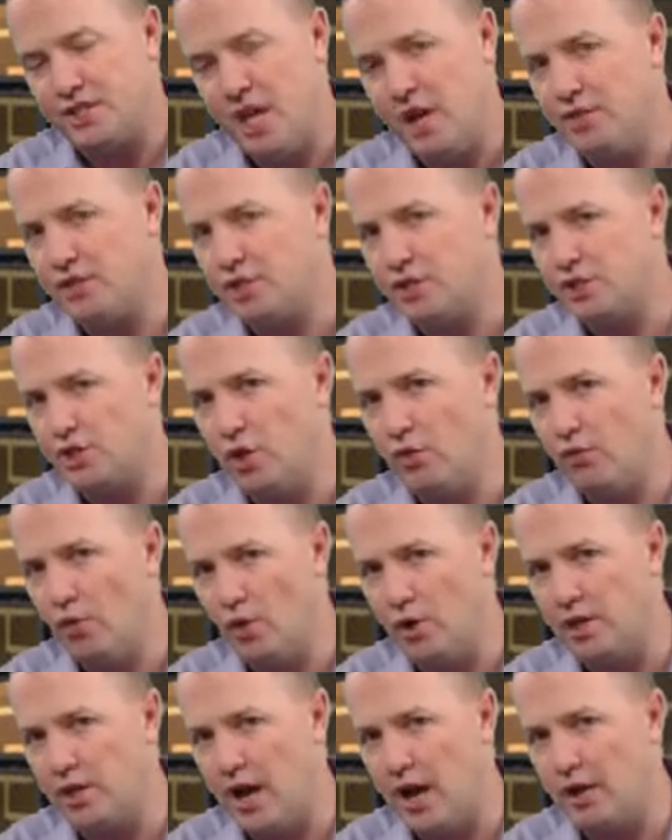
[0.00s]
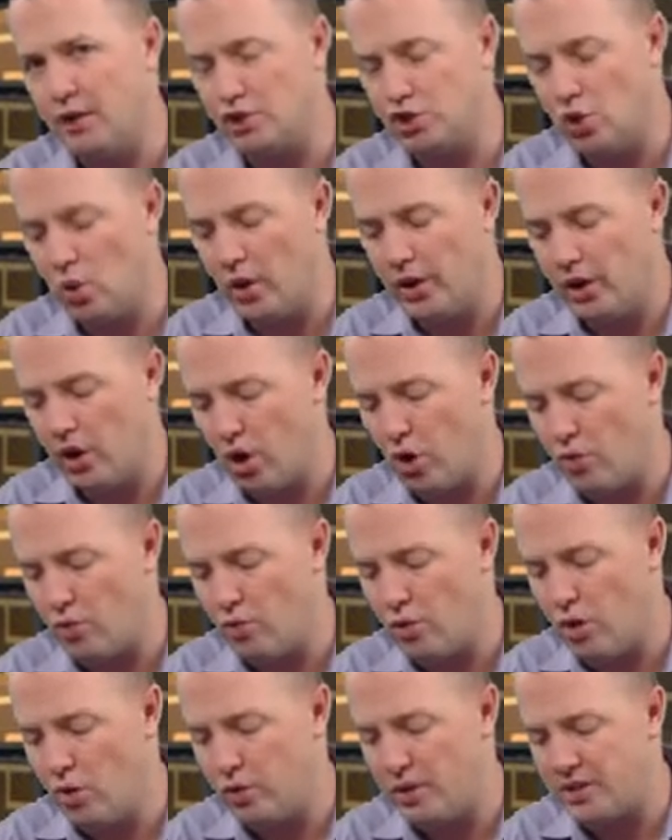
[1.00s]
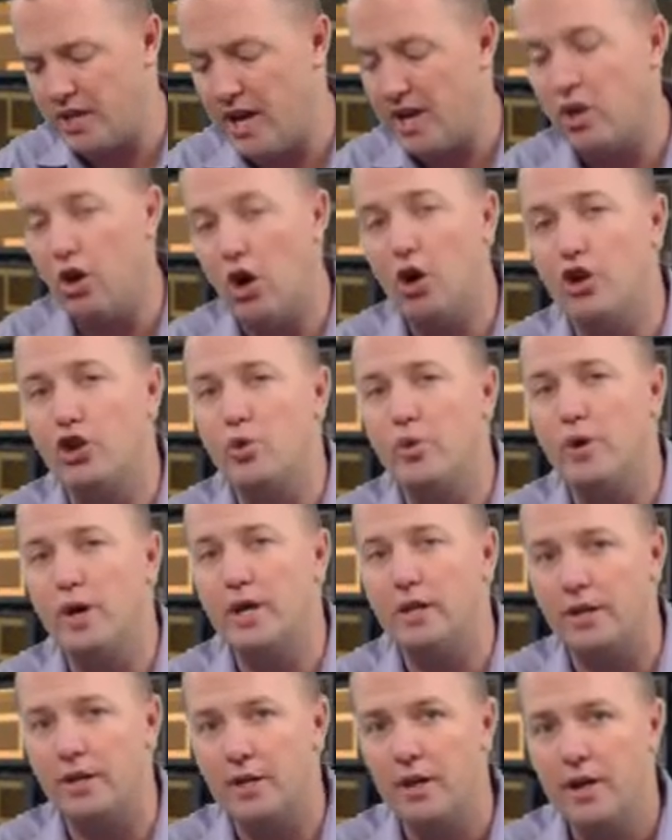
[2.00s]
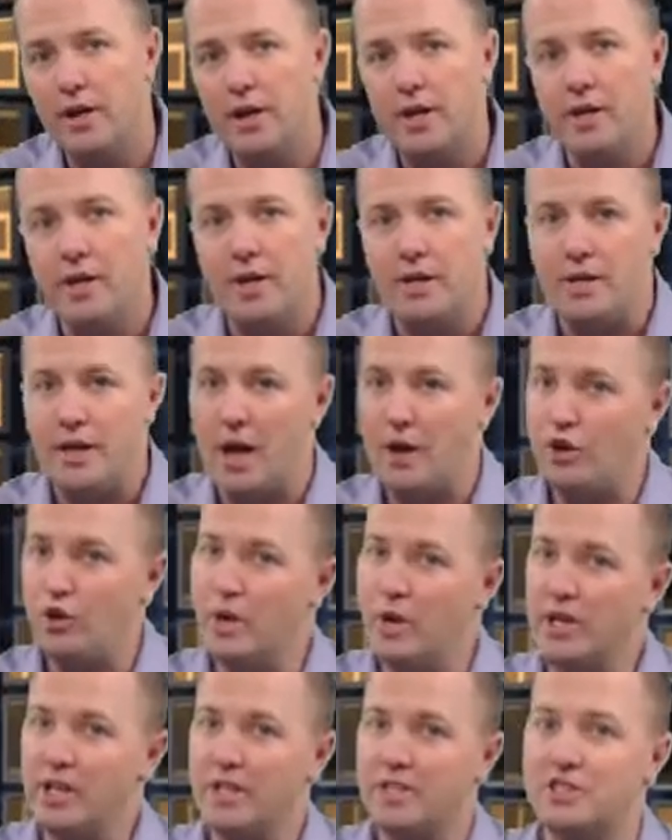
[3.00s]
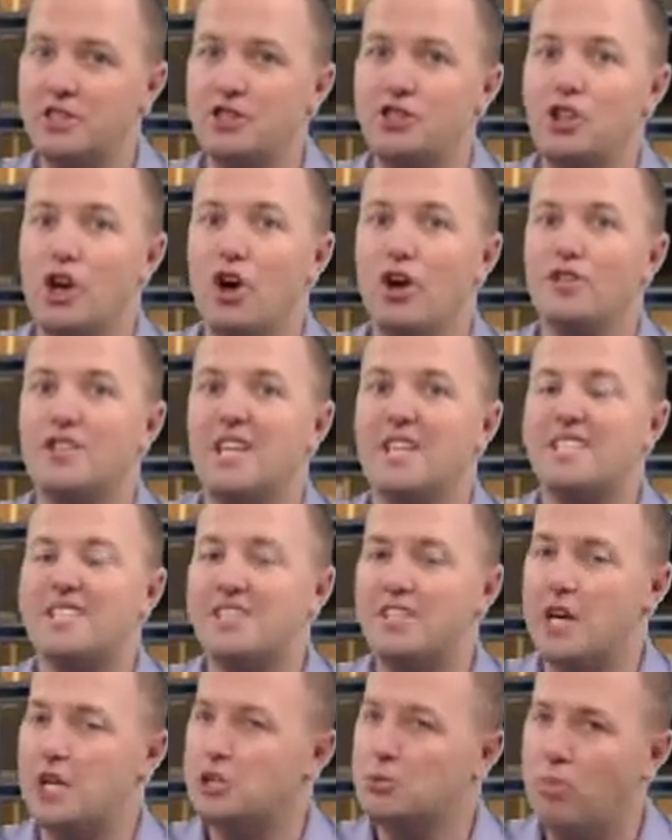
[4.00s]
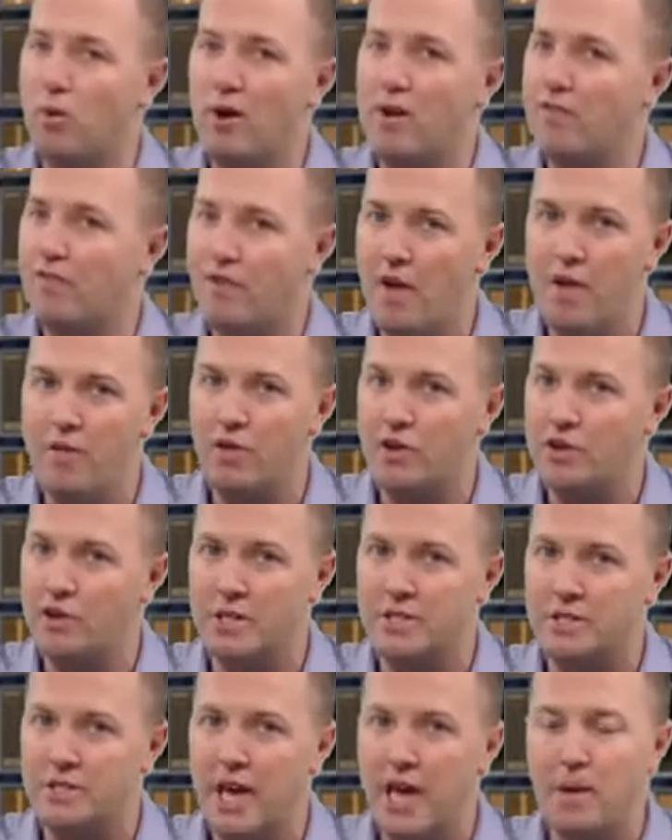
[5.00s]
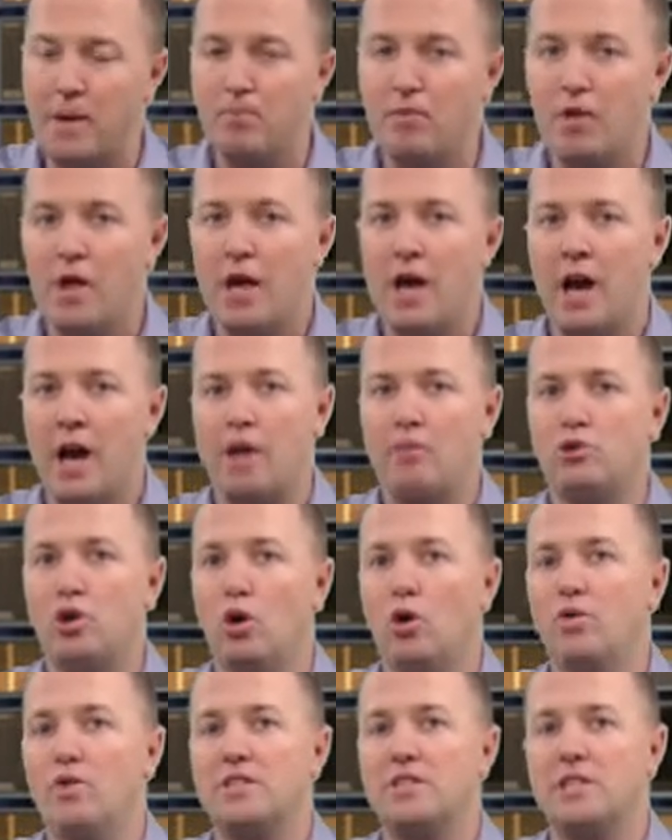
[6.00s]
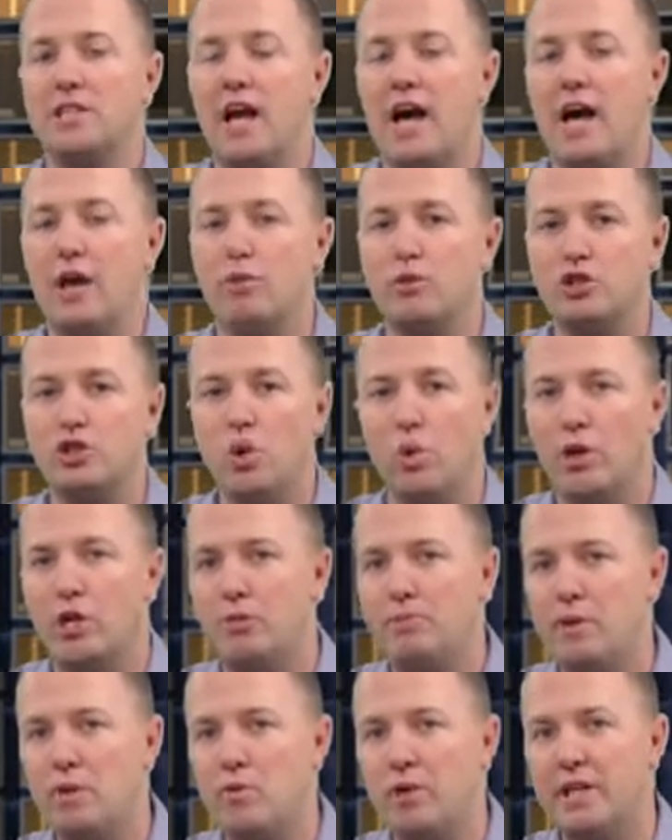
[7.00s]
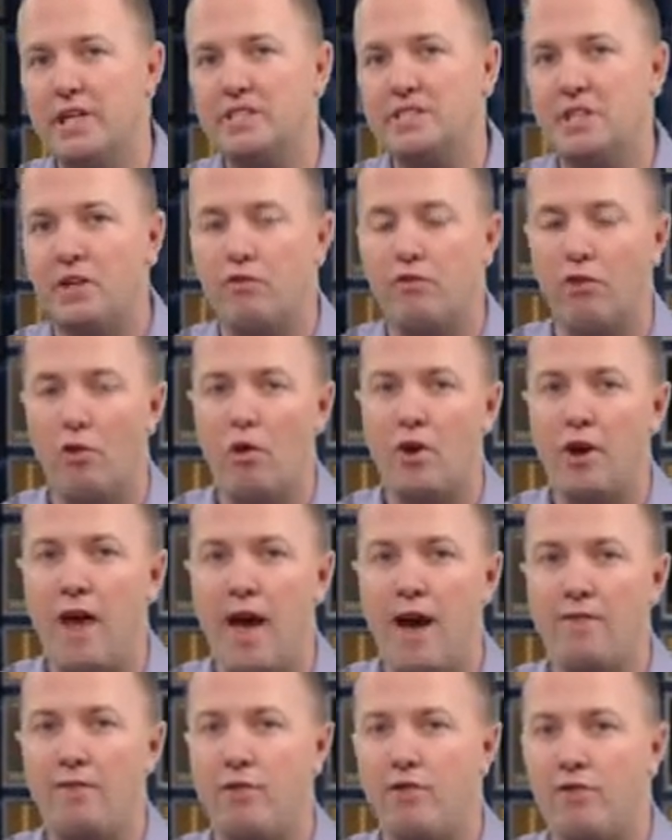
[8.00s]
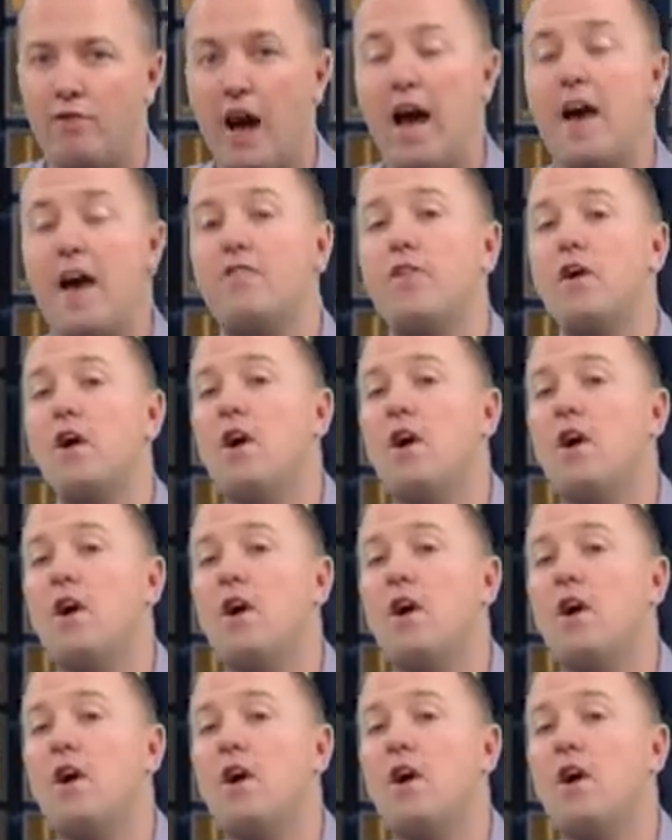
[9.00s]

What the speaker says: Francisco 49ers going on the road to take on New England. Now, New England is installed as a 6-point favorite in this game. I'm told this line was going to be released at 4.5 or 5